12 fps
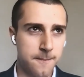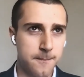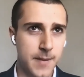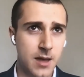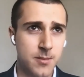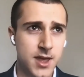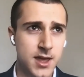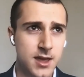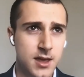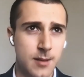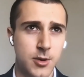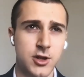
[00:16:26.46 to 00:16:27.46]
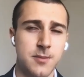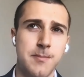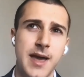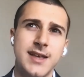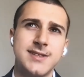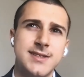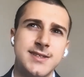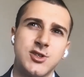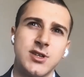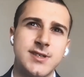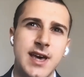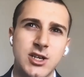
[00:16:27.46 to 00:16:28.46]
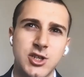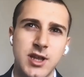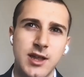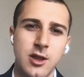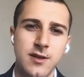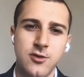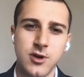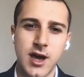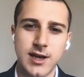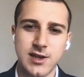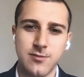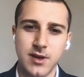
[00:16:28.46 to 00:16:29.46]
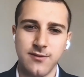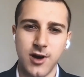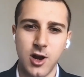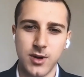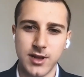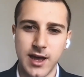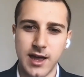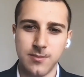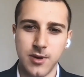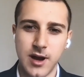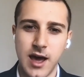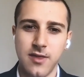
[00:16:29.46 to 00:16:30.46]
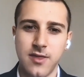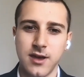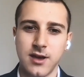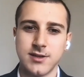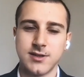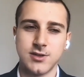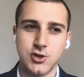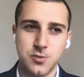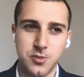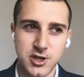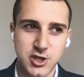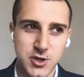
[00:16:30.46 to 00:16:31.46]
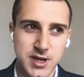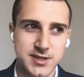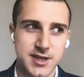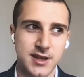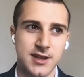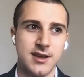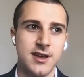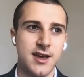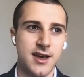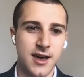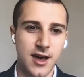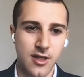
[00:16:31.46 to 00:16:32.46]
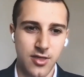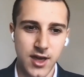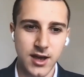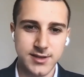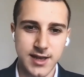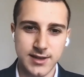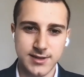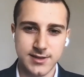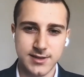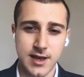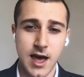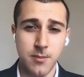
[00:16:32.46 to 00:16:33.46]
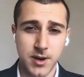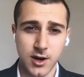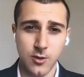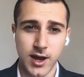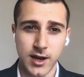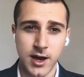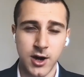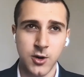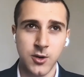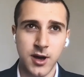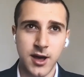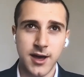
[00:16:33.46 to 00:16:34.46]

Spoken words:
Maybe about the Macy's transaction. I don't know if you guys have been following that, but I think it's a super interesting thing that's happening right now.